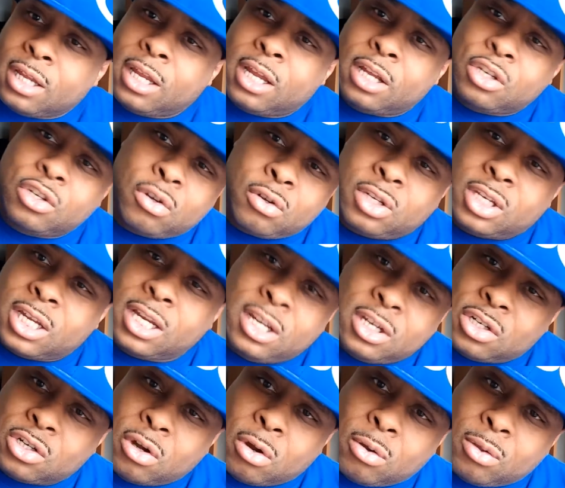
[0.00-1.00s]
get your
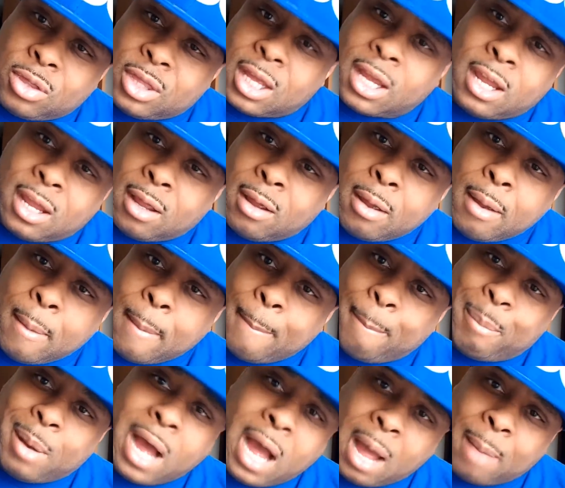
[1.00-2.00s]
t-shirt thing
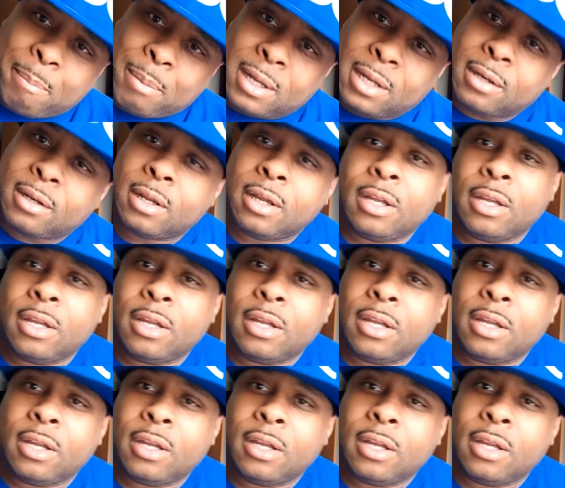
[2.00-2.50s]
popping.